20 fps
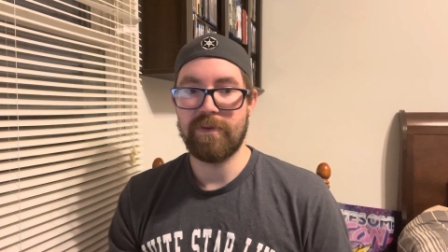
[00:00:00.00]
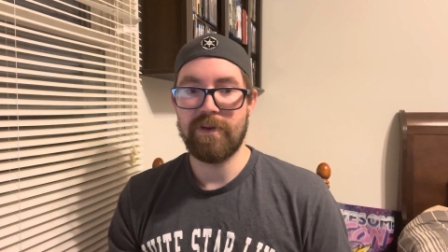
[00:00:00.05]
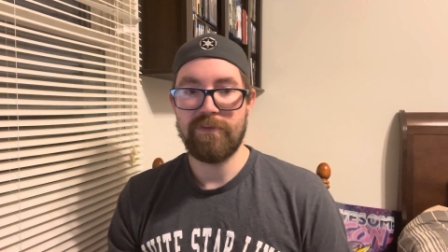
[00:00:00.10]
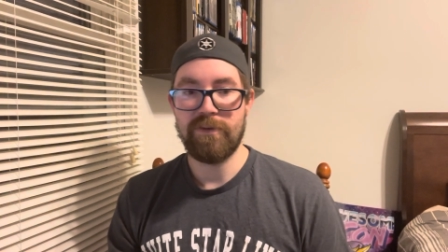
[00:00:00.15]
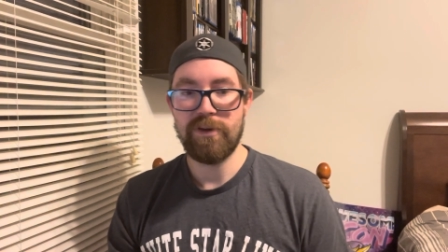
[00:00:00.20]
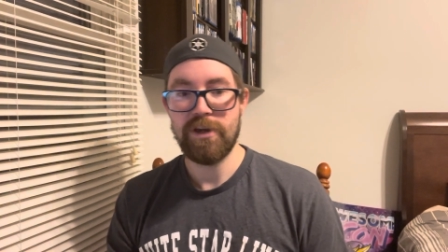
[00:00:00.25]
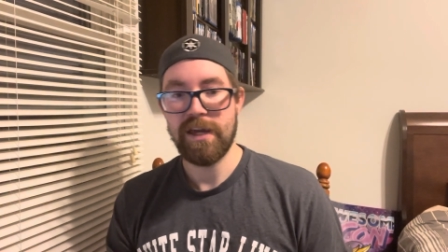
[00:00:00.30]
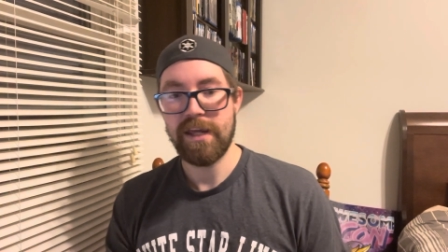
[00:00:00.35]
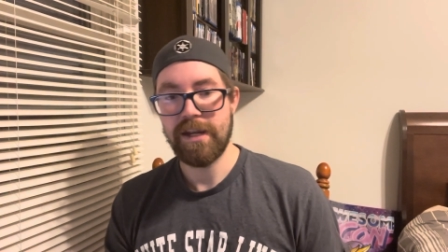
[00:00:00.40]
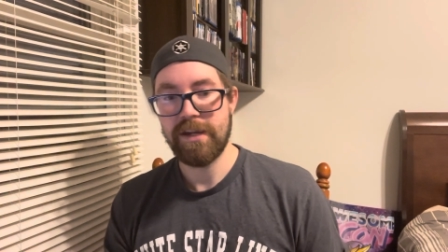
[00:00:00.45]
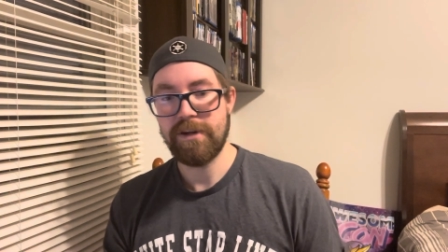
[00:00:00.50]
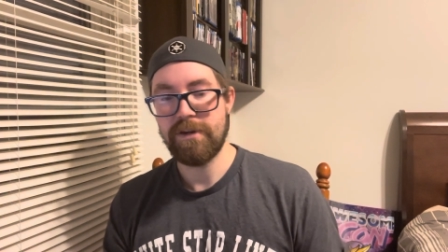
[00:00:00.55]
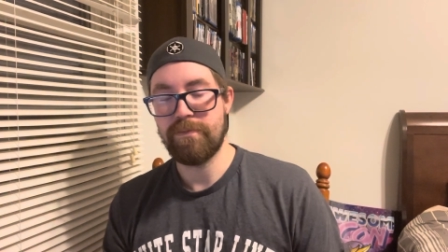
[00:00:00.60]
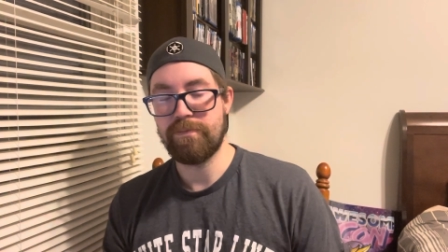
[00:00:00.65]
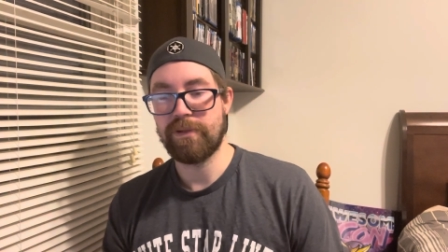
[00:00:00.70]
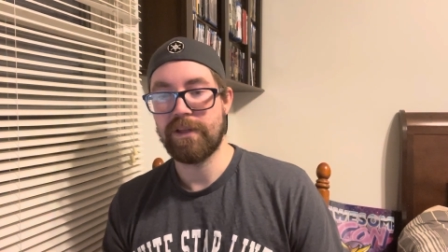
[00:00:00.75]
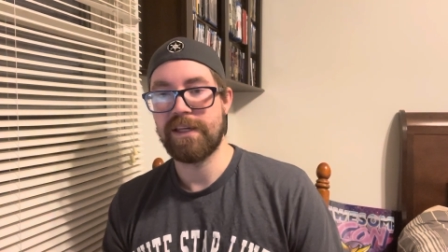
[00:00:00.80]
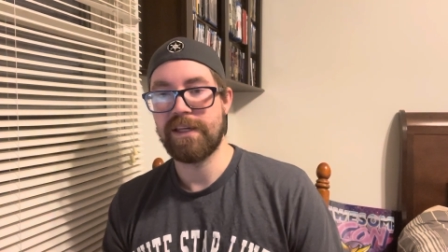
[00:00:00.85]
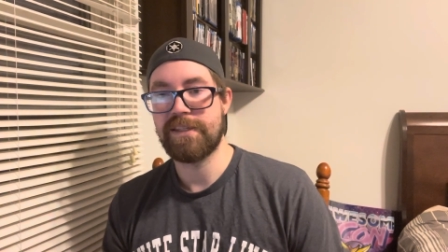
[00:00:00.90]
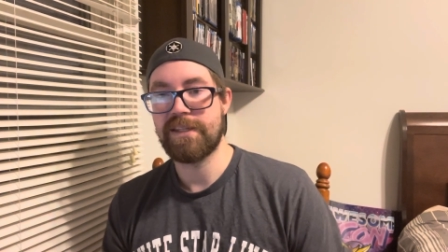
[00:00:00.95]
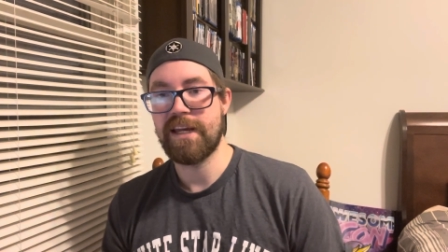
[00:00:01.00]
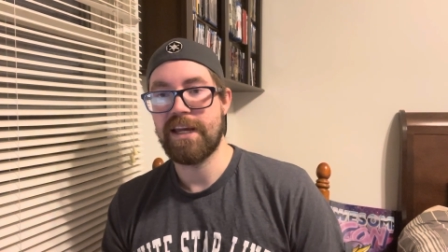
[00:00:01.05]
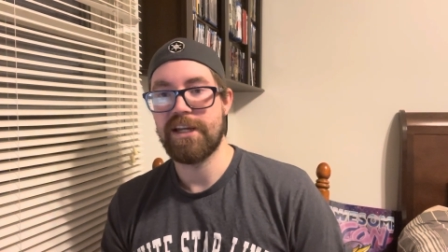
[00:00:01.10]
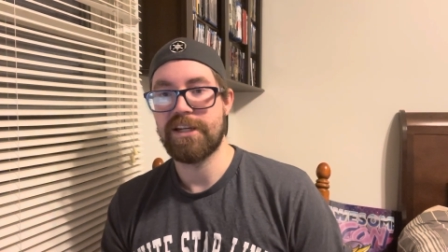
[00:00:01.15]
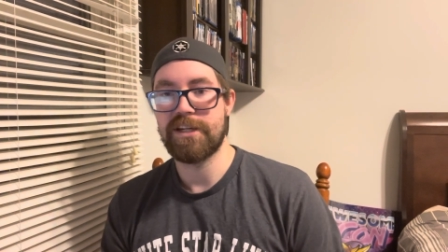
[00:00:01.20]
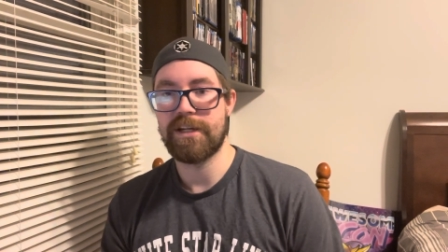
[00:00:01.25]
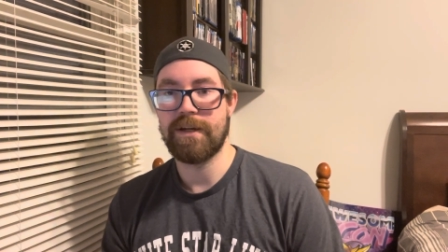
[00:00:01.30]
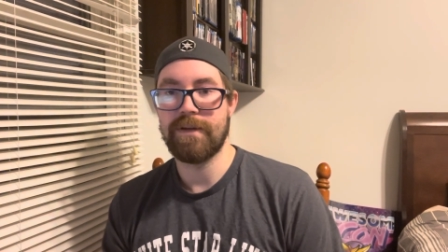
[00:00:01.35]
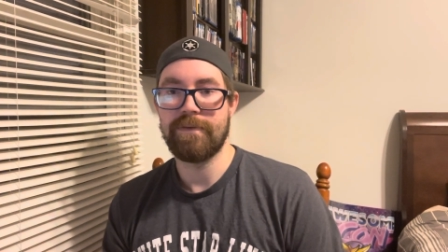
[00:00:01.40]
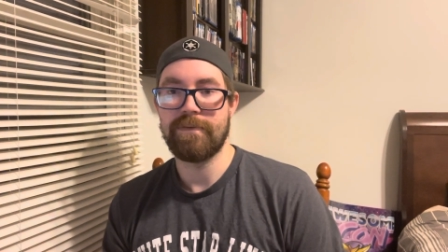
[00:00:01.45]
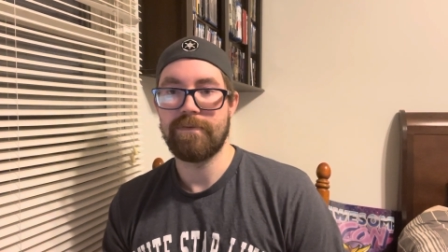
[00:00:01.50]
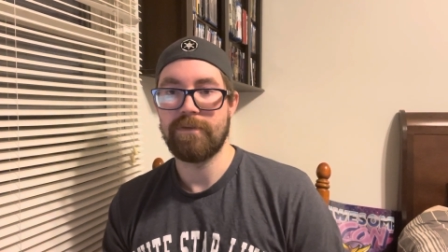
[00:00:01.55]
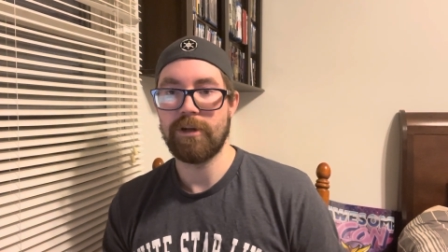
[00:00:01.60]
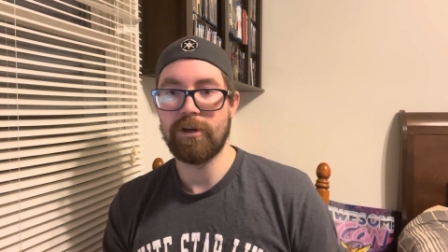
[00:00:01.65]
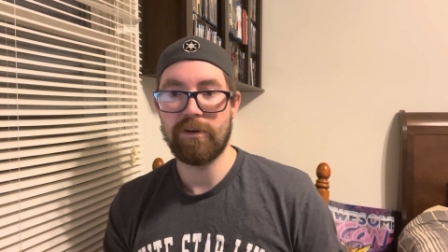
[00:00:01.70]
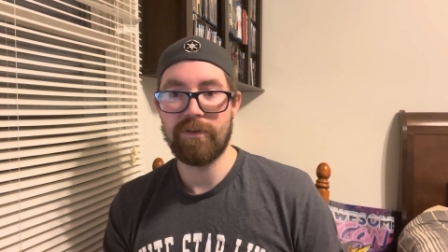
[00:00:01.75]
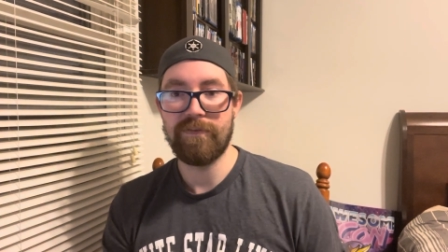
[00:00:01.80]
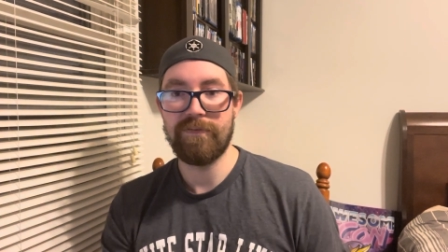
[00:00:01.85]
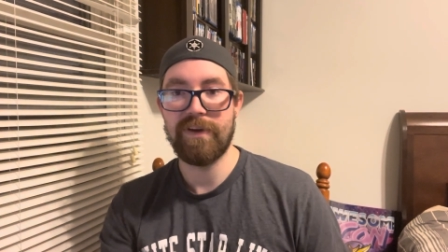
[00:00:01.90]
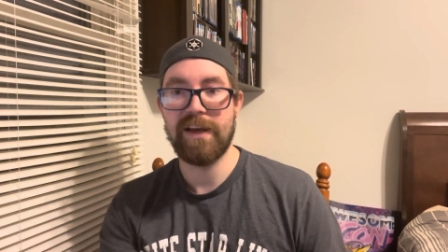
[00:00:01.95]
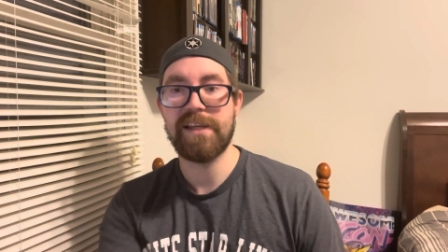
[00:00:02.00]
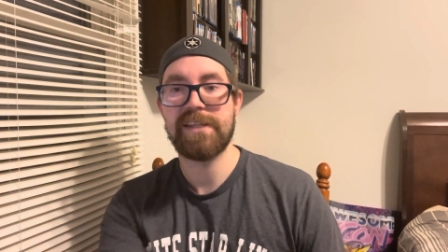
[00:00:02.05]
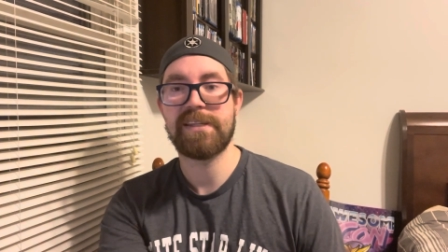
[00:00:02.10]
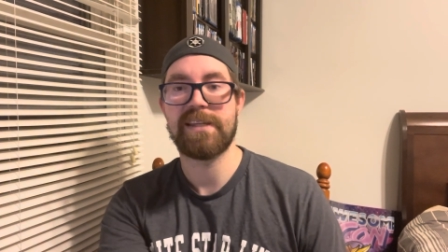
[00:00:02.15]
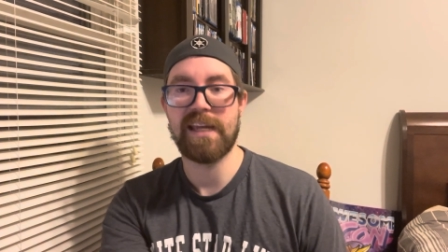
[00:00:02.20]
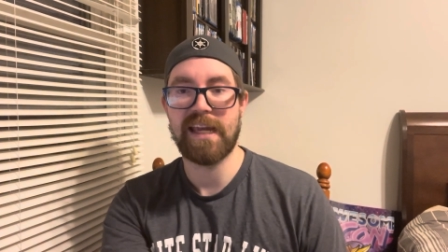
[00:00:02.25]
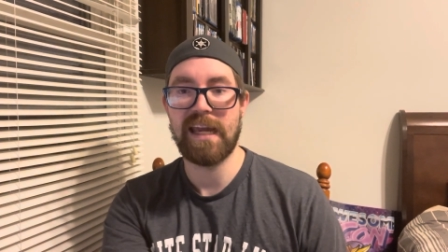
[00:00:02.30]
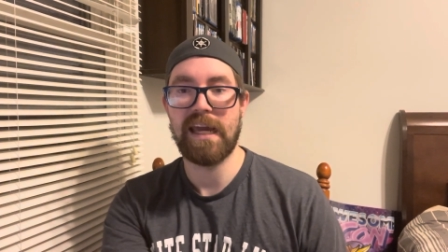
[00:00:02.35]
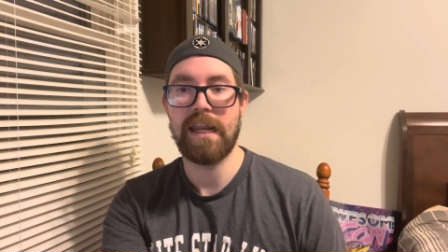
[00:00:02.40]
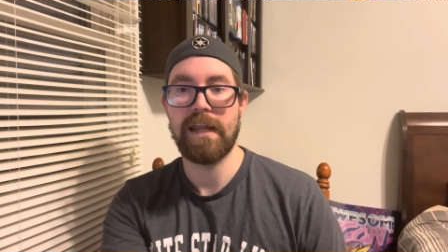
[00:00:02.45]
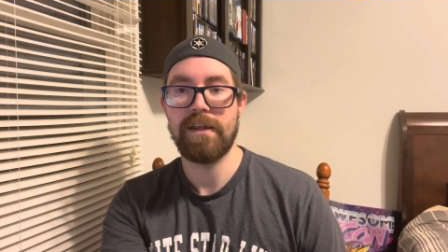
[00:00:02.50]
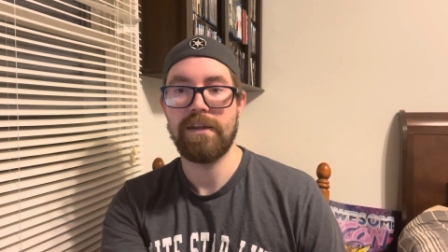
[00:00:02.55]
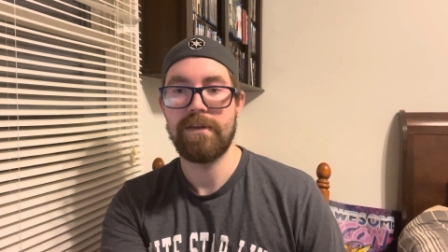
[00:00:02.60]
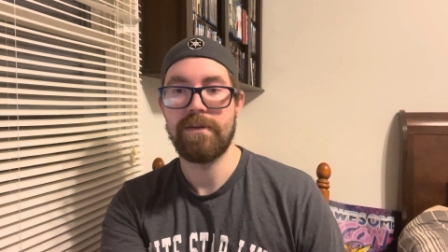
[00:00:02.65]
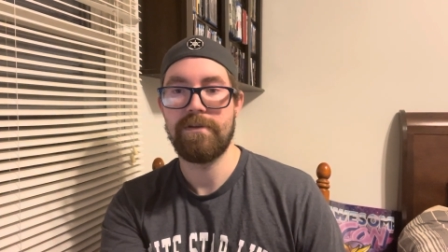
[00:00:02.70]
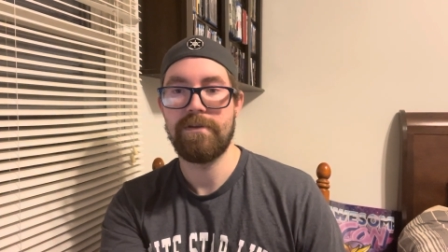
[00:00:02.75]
If you get a new PlayStation, you're investing in it.